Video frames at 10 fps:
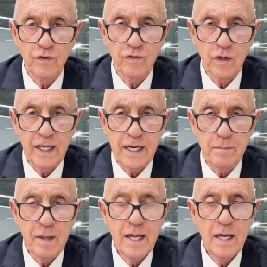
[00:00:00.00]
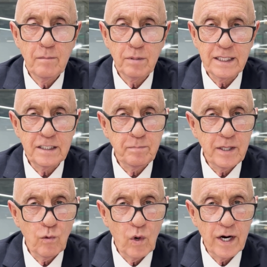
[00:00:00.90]
of claim, please be
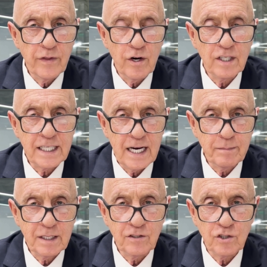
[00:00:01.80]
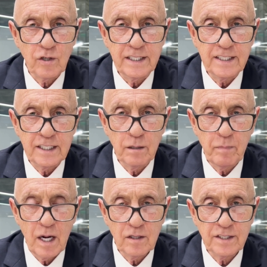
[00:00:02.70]
aware there are time constraints in the
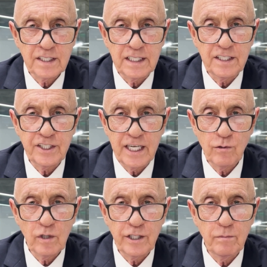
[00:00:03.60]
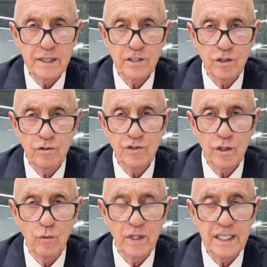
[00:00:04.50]
policy, and generally you must do
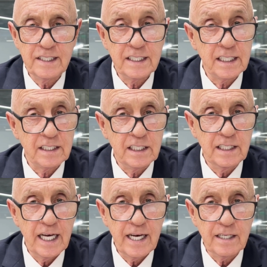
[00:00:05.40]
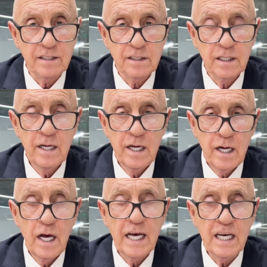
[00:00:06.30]
so within 60 days.
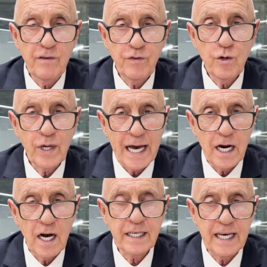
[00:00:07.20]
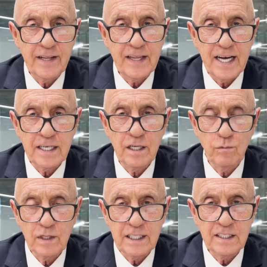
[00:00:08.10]
If you cannot get that done
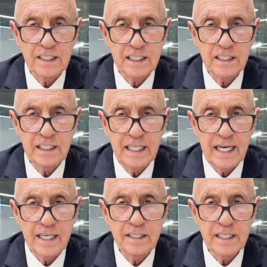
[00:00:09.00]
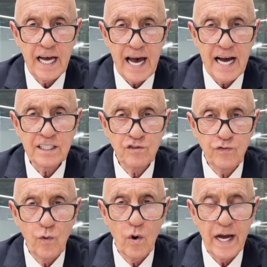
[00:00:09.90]
within 60 days, ask
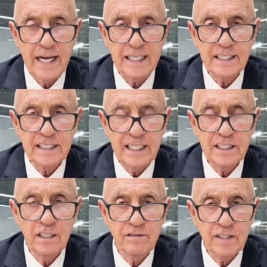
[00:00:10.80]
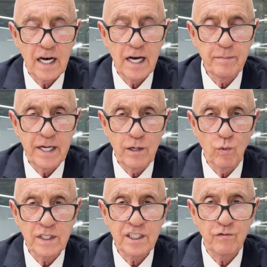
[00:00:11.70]
for an extension of time in
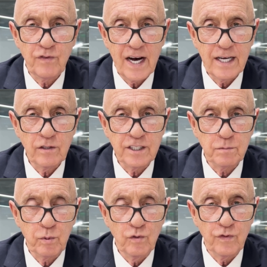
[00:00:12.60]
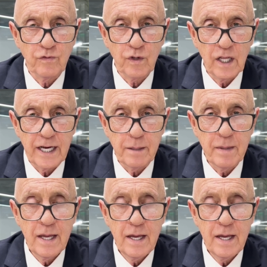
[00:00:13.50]
which to file this proof of claim,